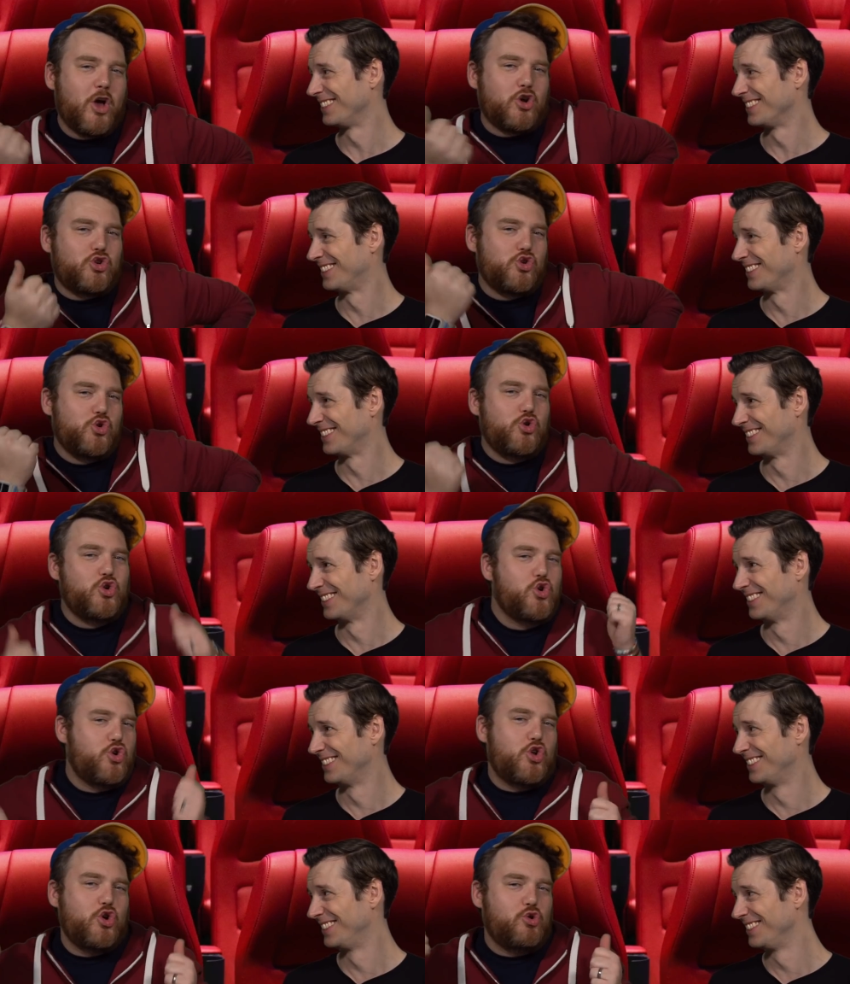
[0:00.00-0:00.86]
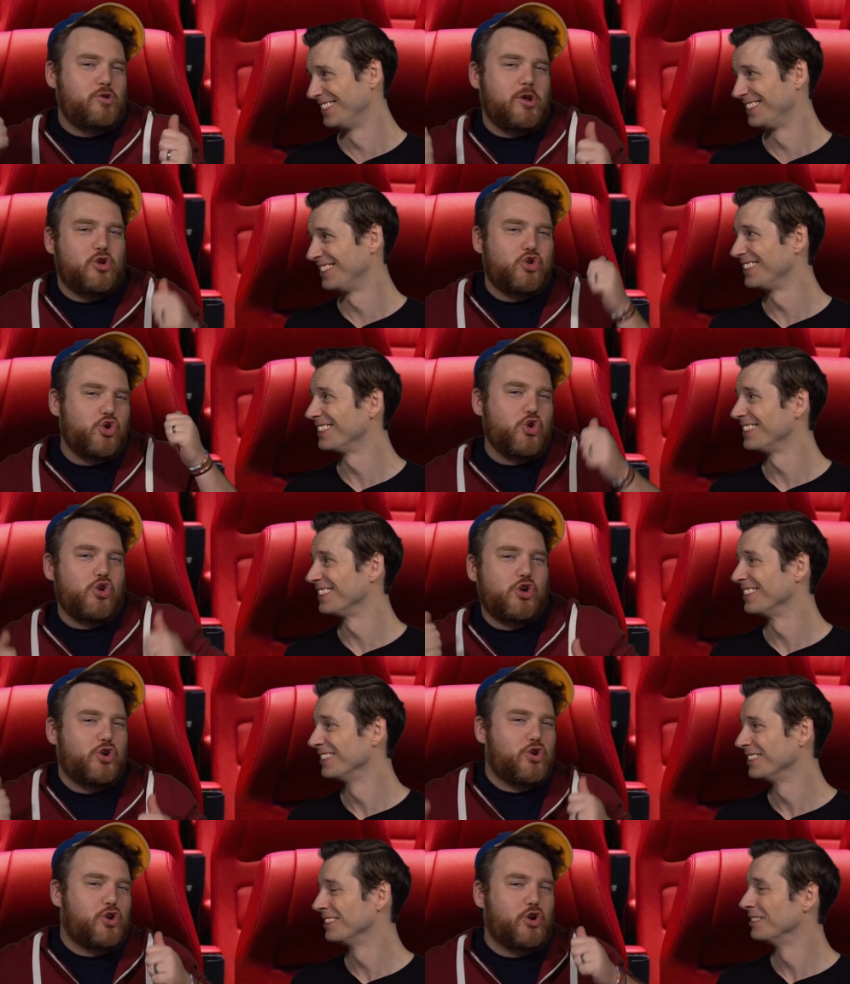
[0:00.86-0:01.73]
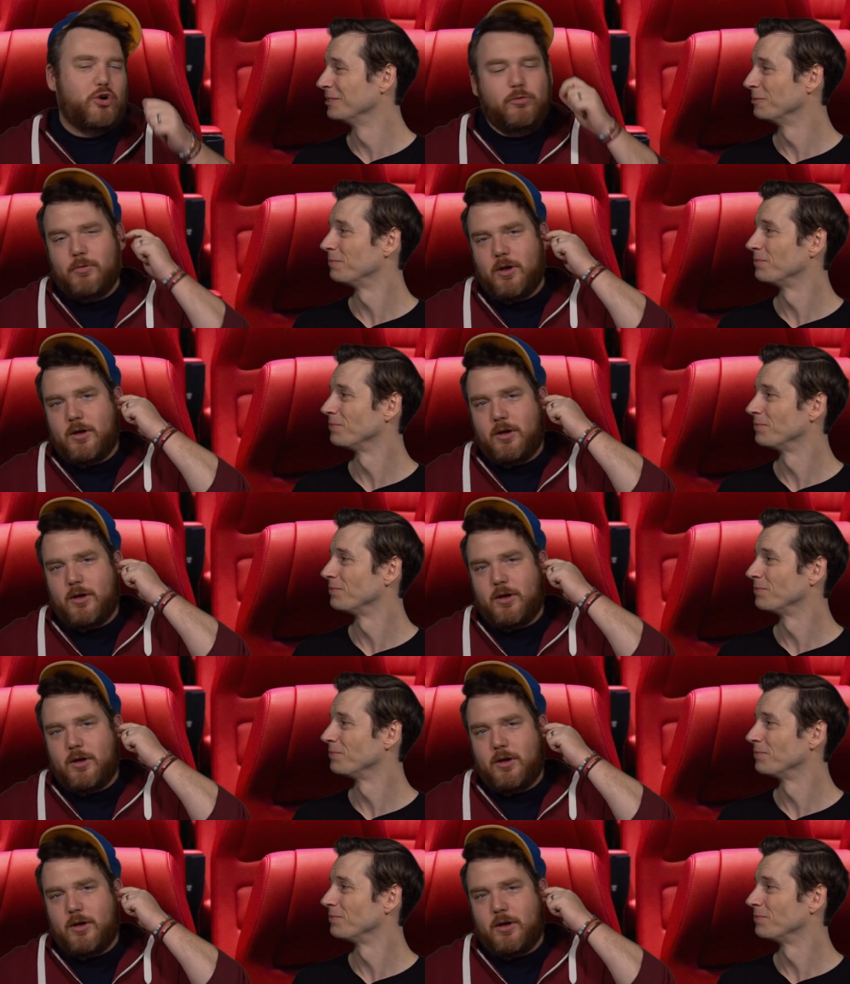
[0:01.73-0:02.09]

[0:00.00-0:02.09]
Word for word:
Speaker 1: Do do do do do do.